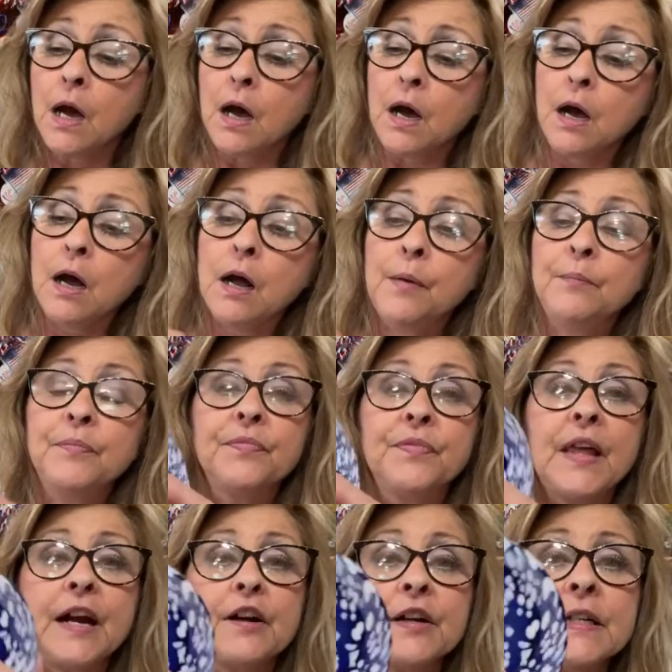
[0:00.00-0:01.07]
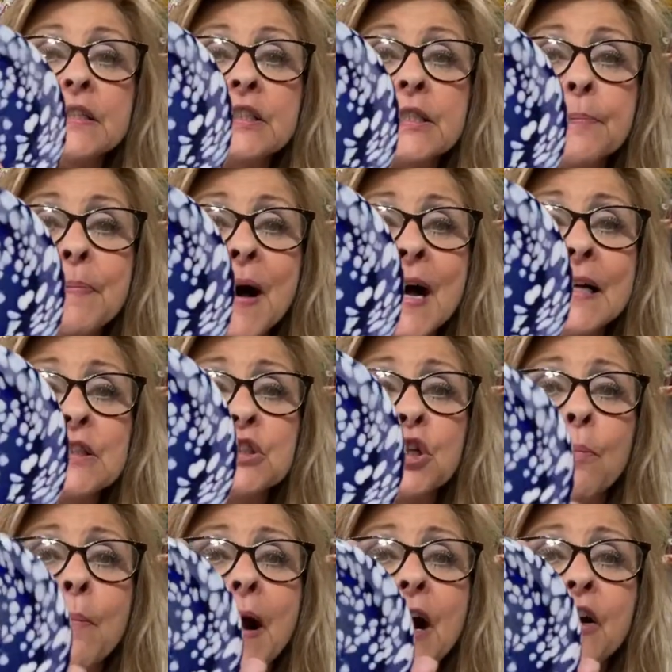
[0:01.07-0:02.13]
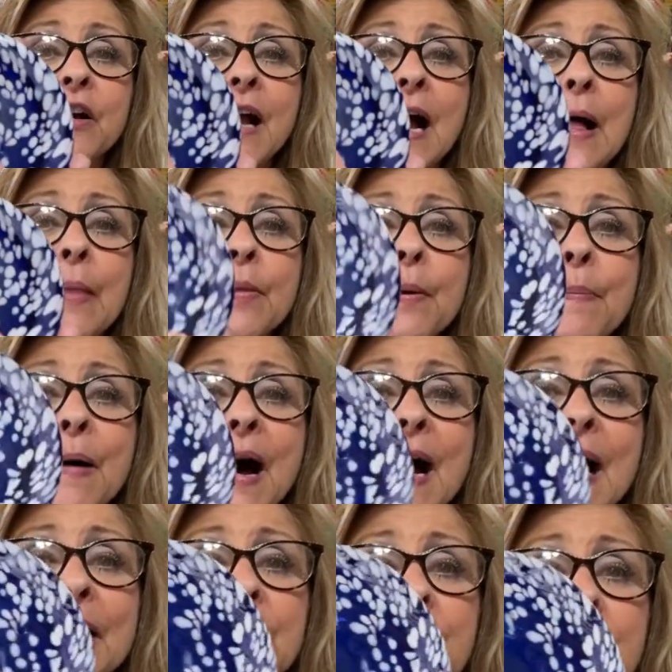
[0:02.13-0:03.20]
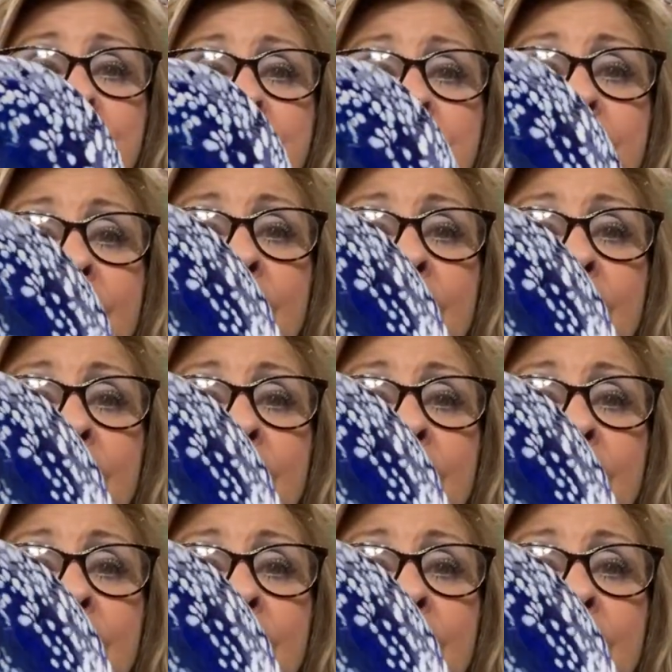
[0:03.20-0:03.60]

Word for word: Um, there is the pontil mark on the bottom.